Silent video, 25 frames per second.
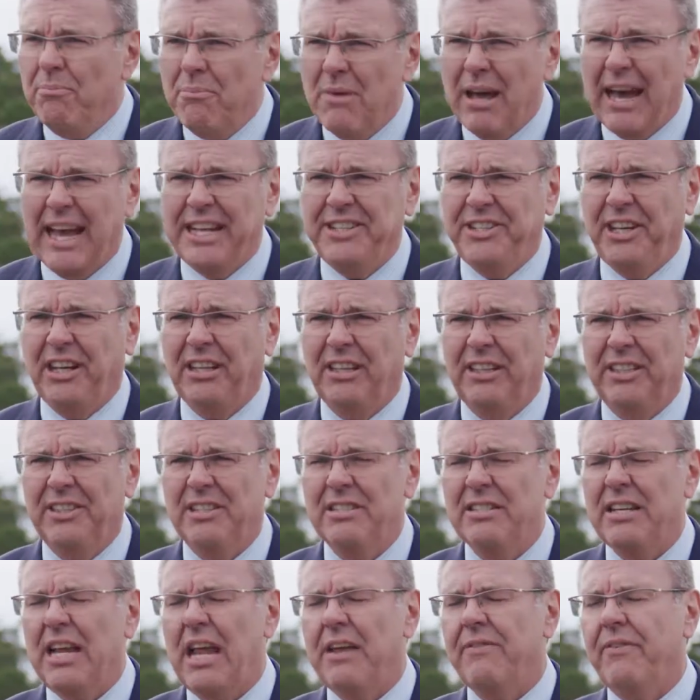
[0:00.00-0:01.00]
Major
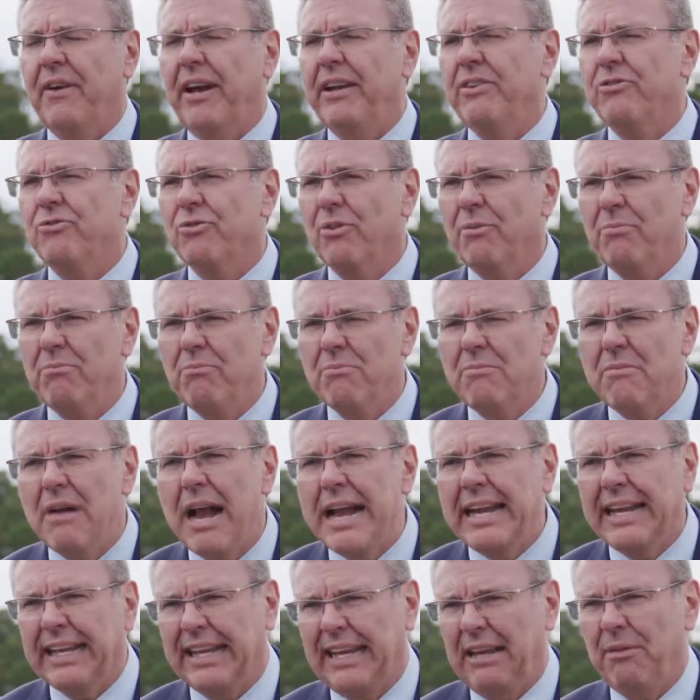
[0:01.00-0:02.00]
collisions have a
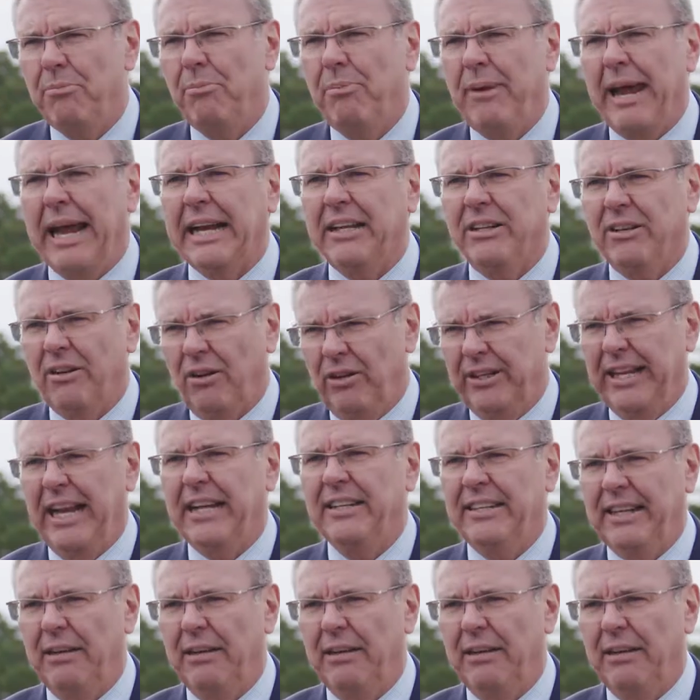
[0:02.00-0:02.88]
dramatic impact on our